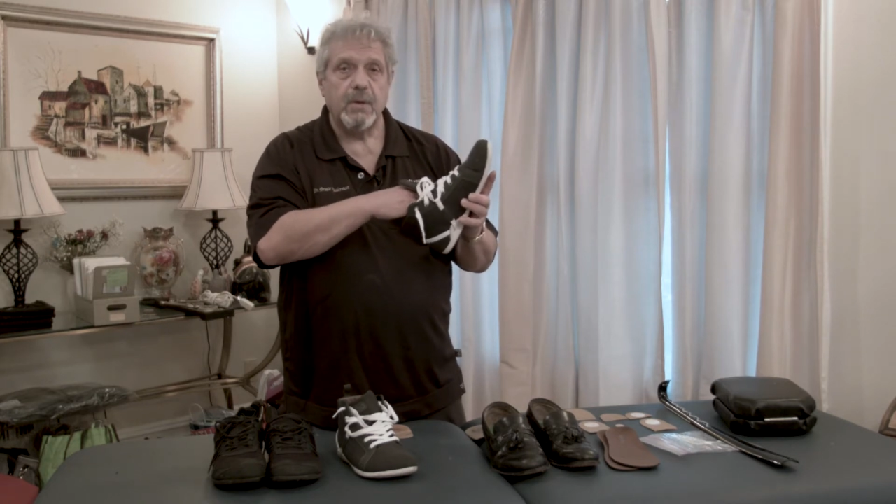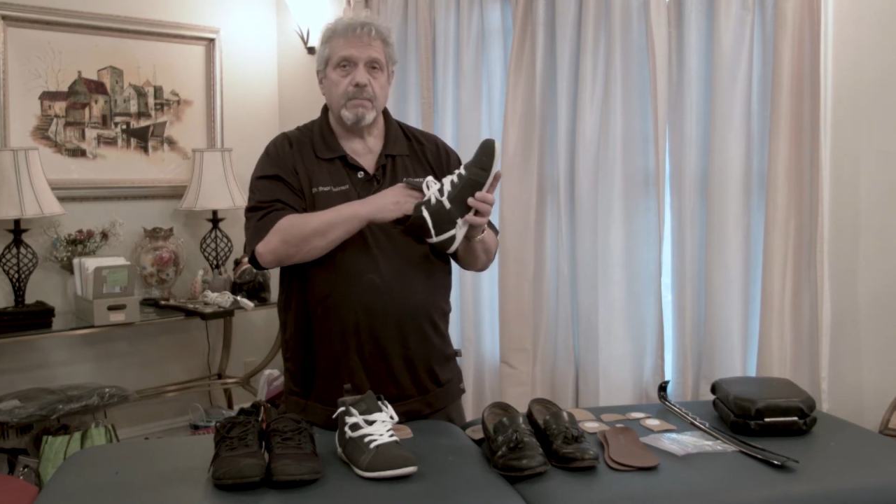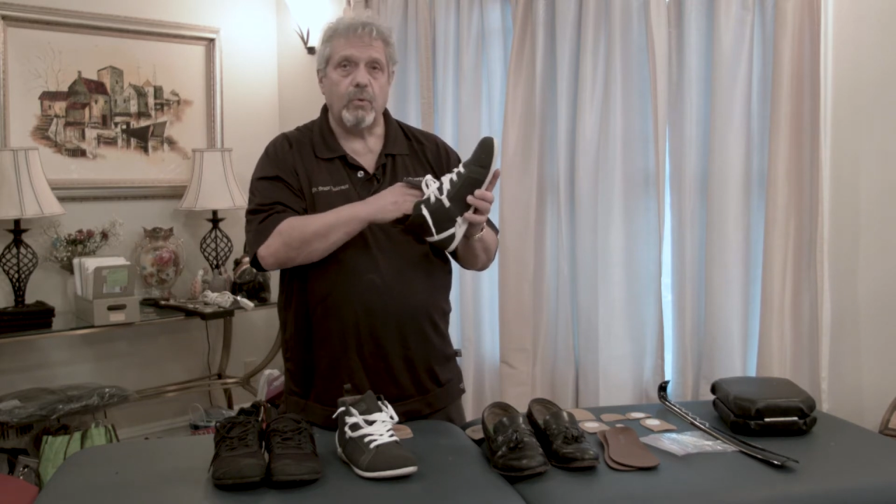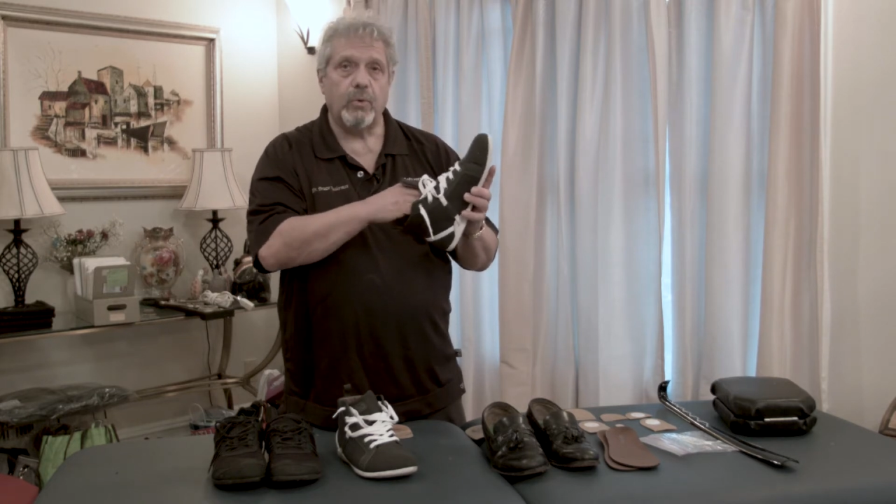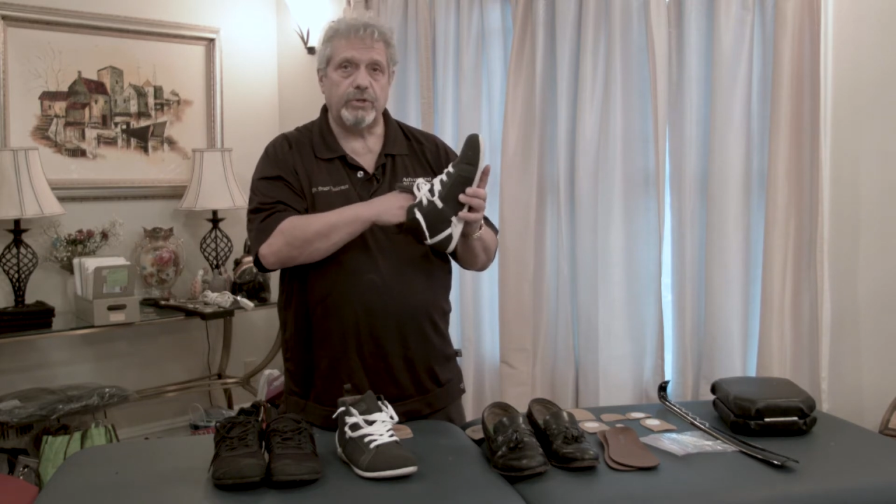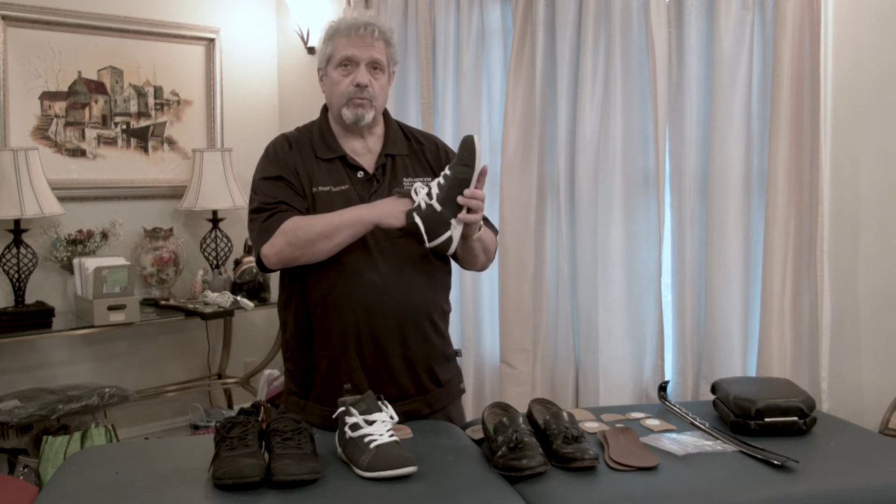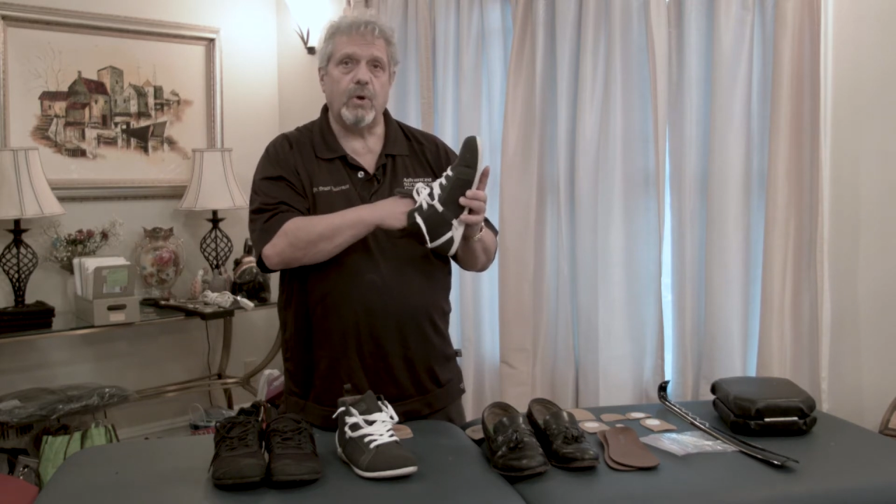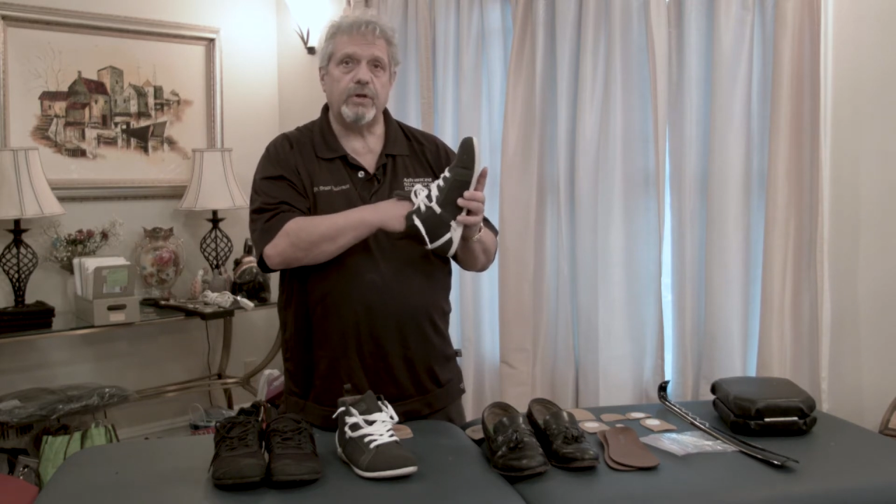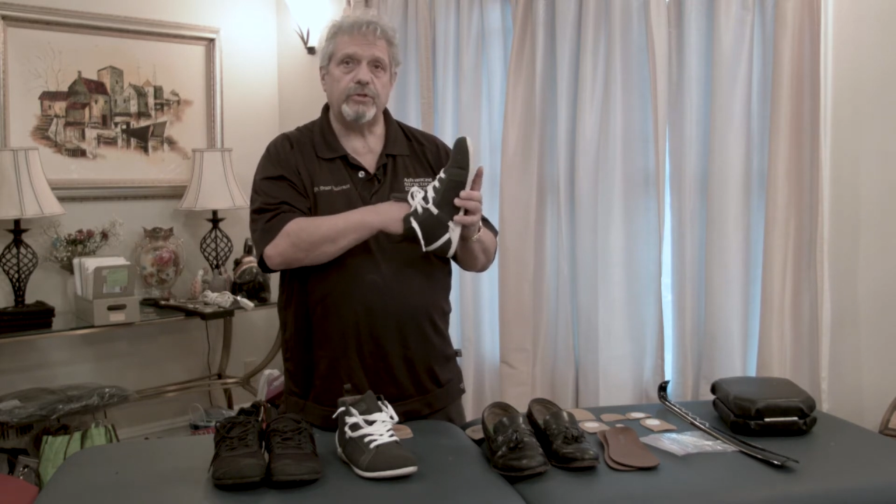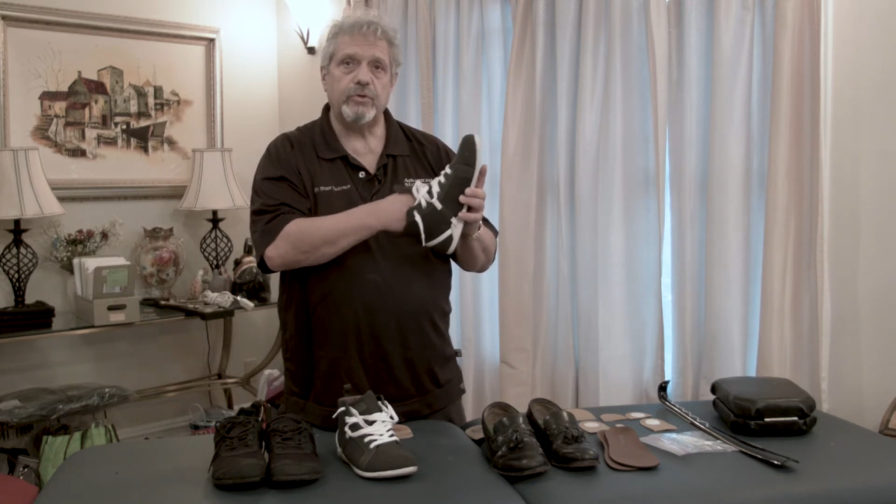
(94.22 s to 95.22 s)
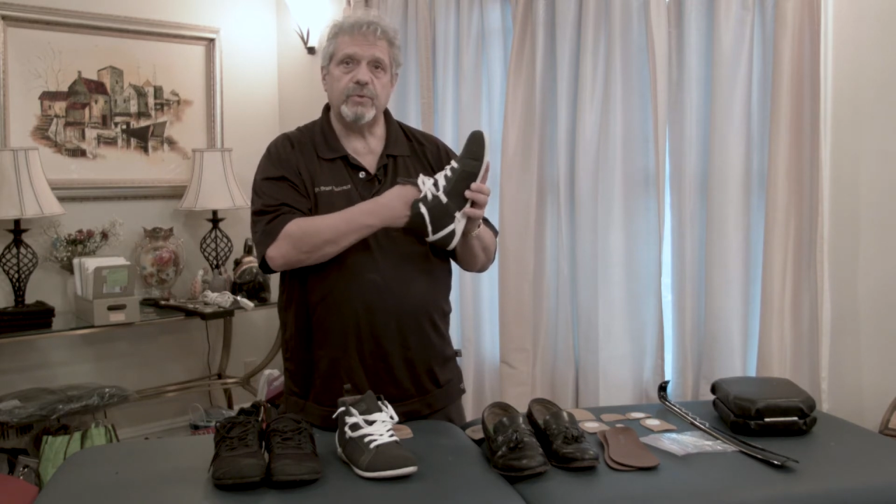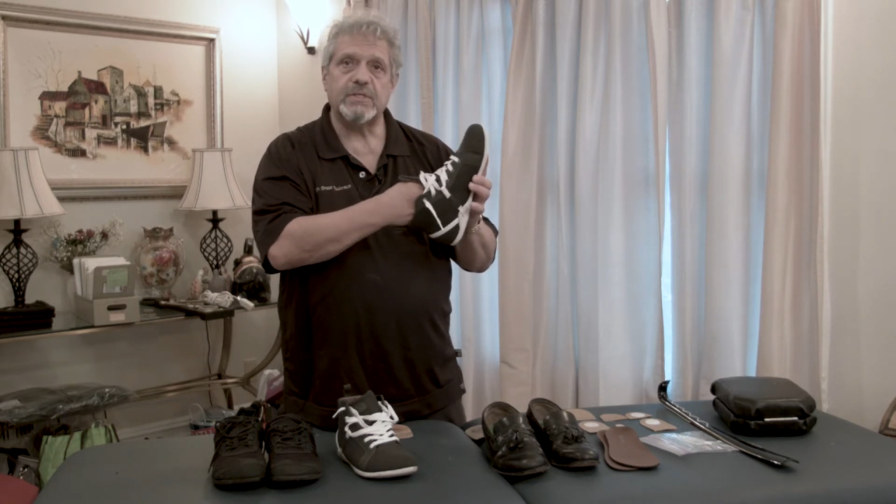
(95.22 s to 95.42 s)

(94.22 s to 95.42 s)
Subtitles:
But what you'd want to do in